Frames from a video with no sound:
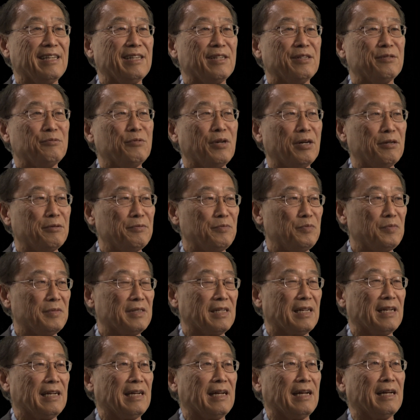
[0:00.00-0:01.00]
Well,
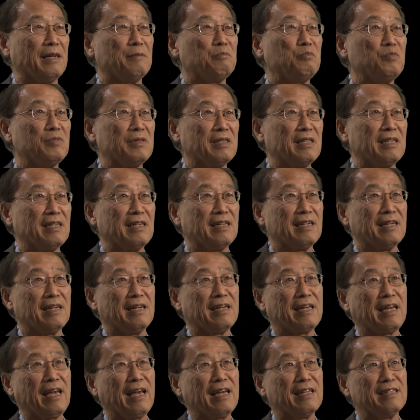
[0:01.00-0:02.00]

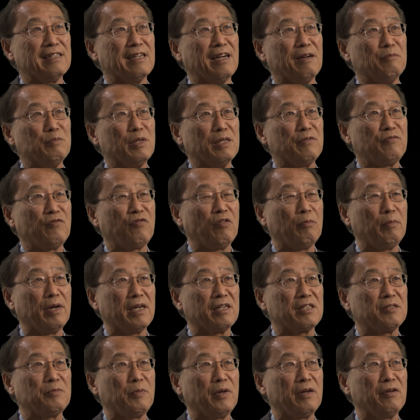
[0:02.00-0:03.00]
again, I mean, from my
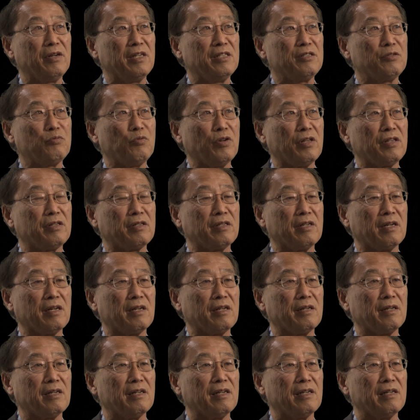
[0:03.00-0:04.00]
experience with
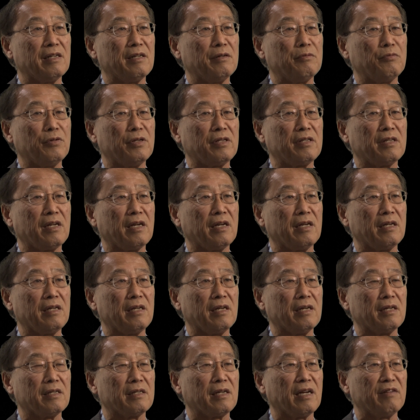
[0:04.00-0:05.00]
a
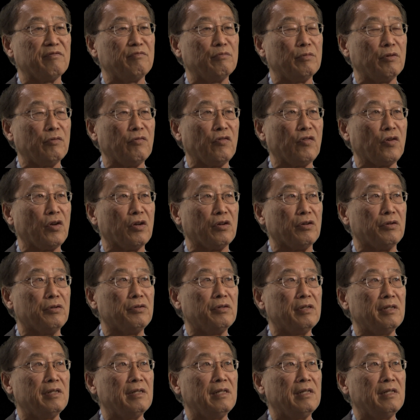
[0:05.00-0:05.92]
government review,